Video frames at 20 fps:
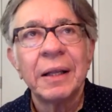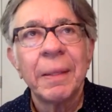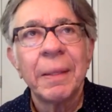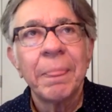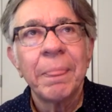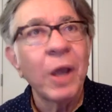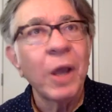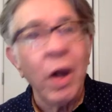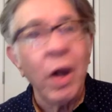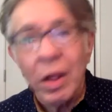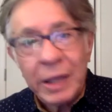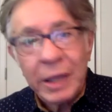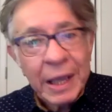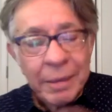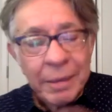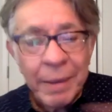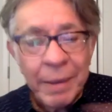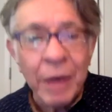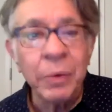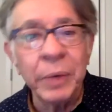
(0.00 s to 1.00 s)
they all came
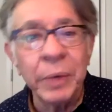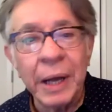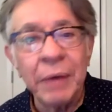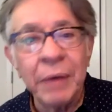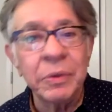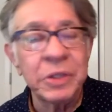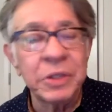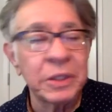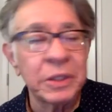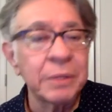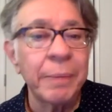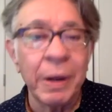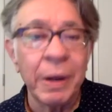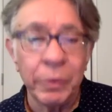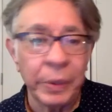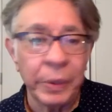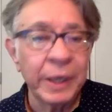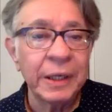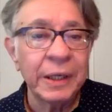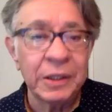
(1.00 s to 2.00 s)
out when I was just about
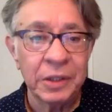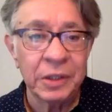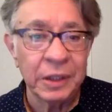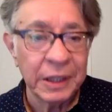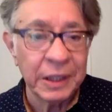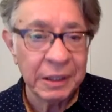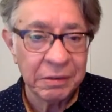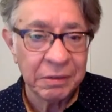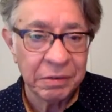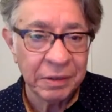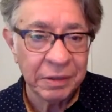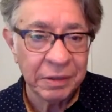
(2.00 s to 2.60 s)
ready to leave.